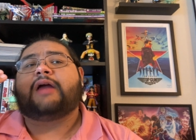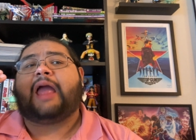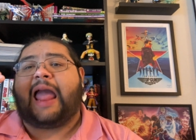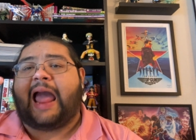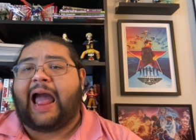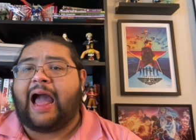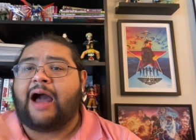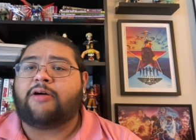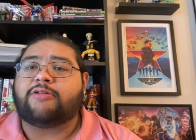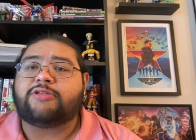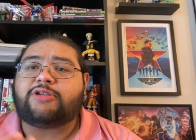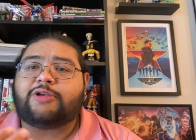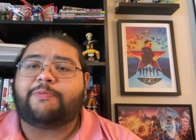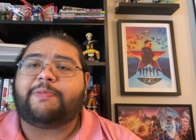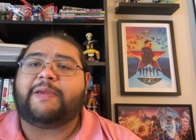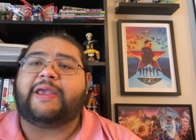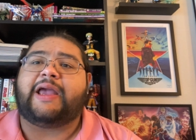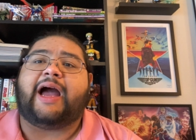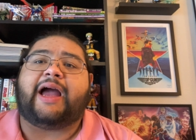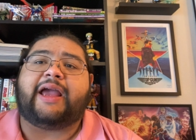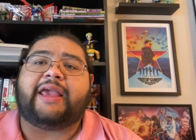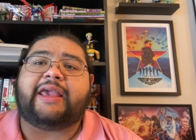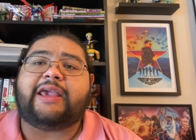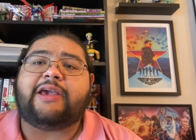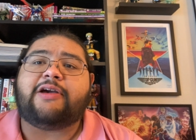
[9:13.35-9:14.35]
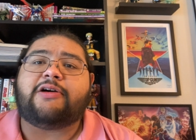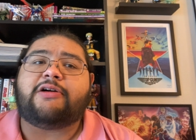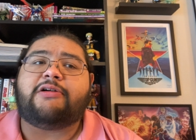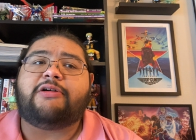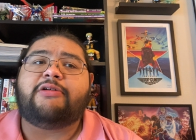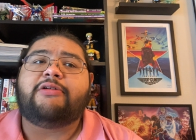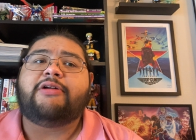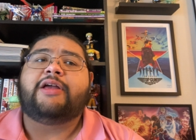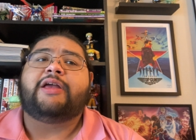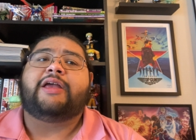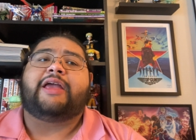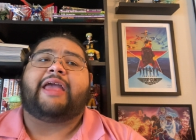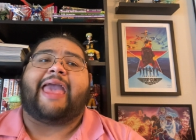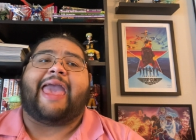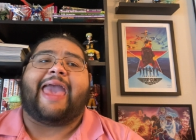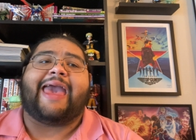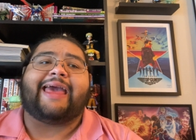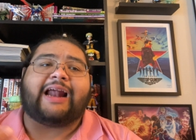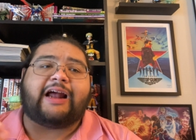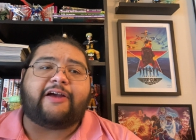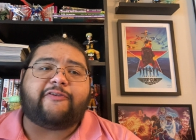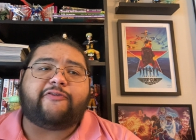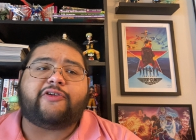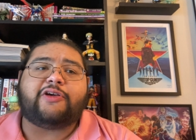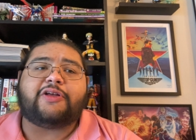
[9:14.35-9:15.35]
how to be Aiel. And
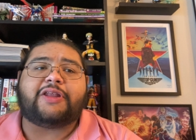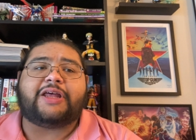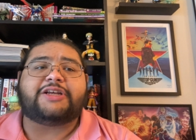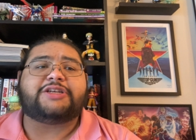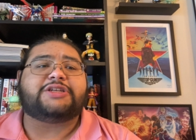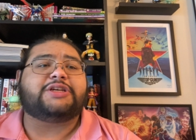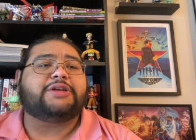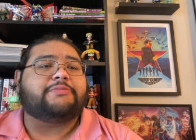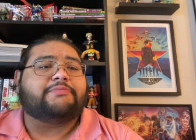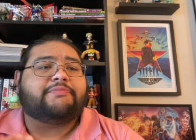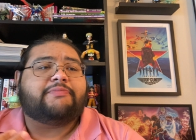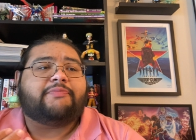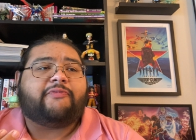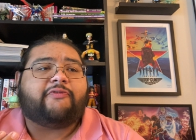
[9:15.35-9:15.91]
I feel like she